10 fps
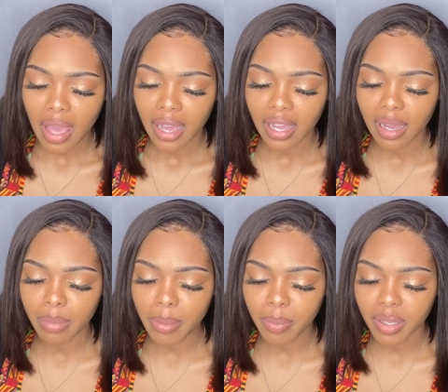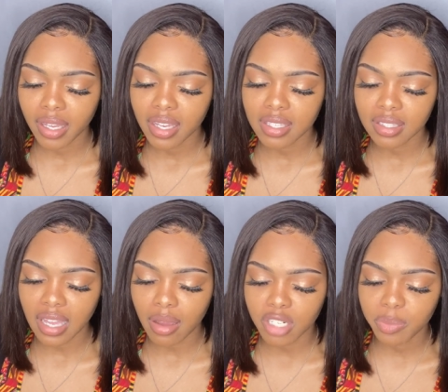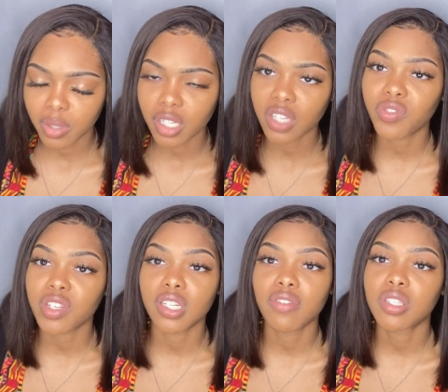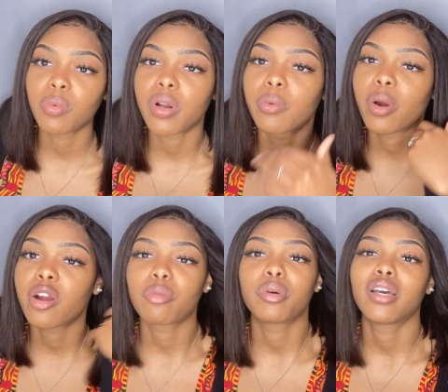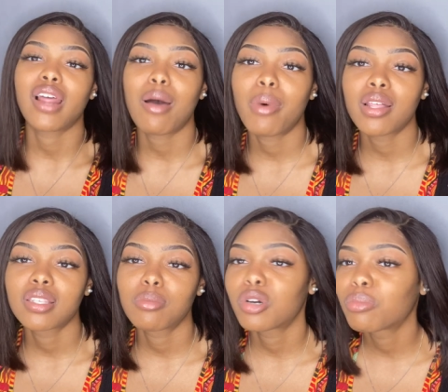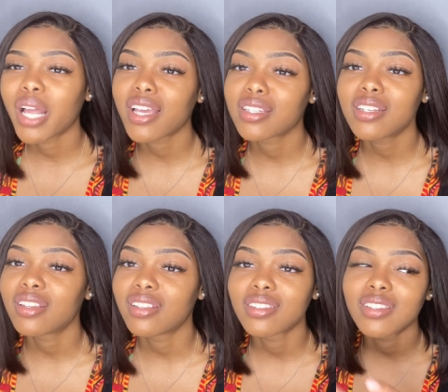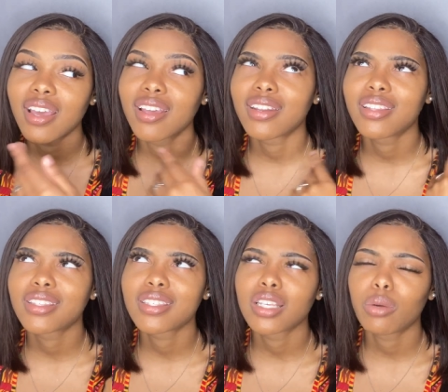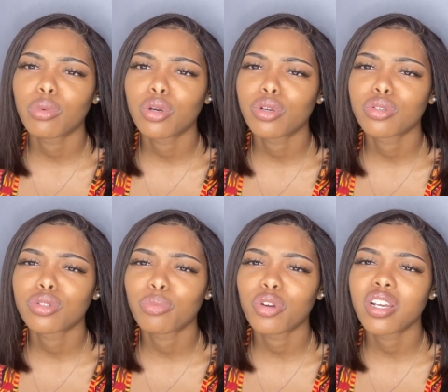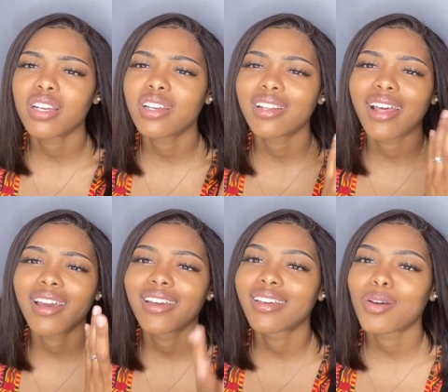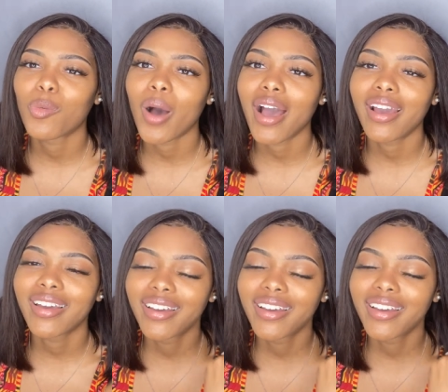um maybe because i've just been looking for stuff to wear to work but i bought some more black jeans and it's summer spring like why